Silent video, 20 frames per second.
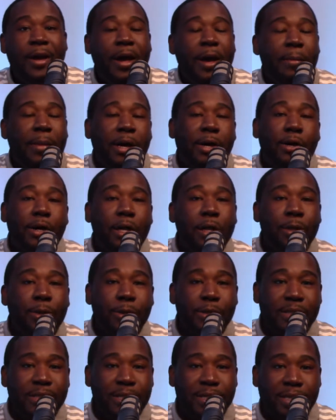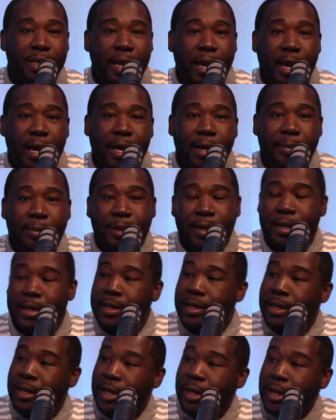Am I going to lose this game
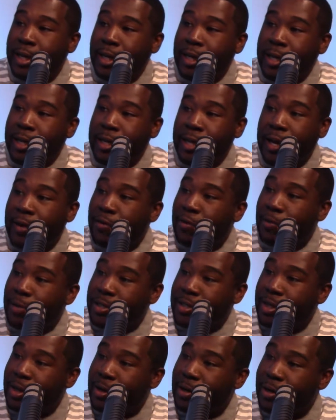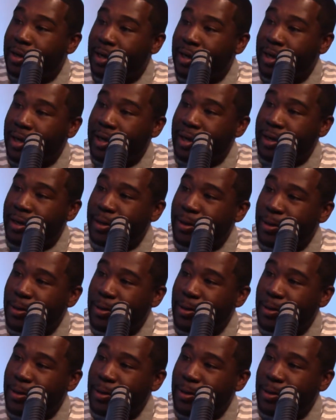and never return again?